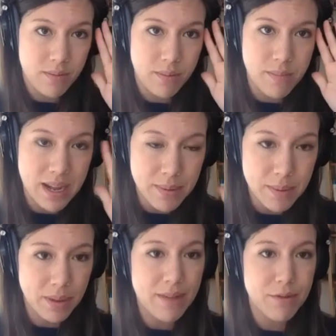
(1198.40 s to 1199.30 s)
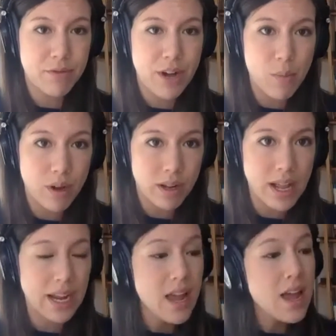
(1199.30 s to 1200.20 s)
many people have a framework
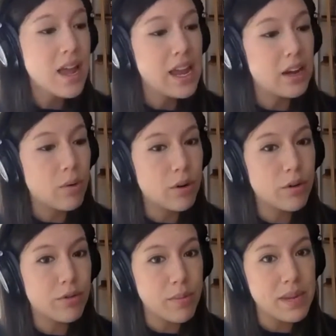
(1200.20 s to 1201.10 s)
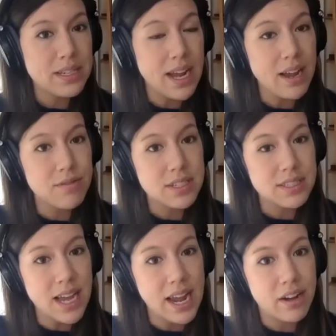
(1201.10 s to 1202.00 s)
like, in order for me to have
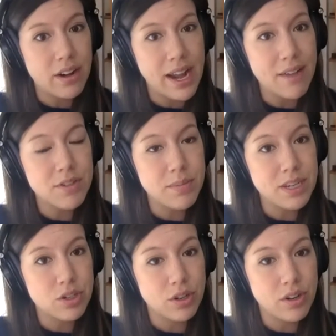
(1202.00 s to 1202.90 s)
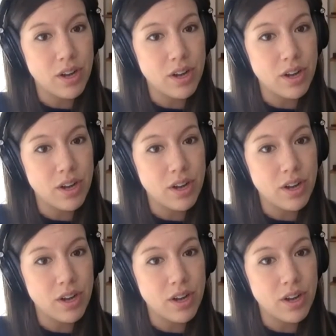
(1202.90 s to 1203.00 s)
desire, I have to be turned